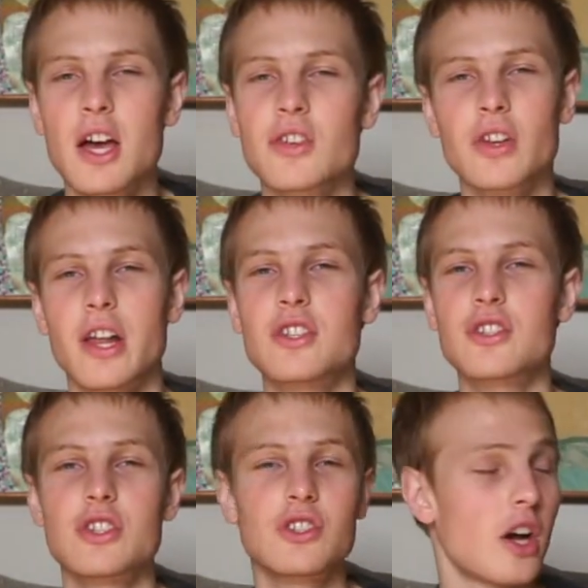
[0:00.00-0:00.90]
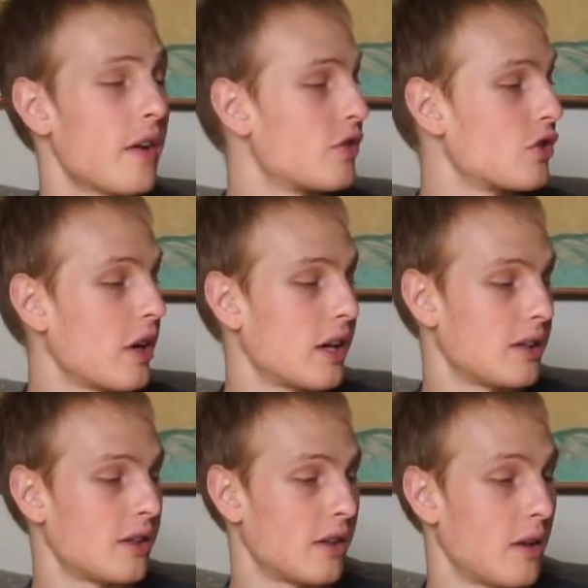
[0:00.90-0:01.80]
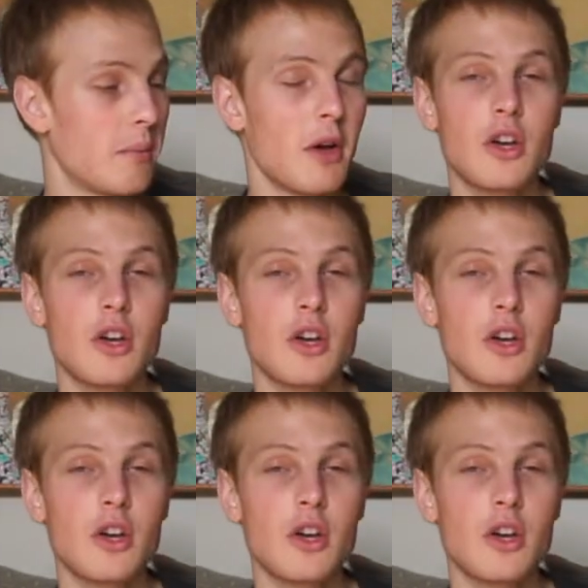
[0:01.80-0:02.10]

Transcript: so let's just dive straight into them.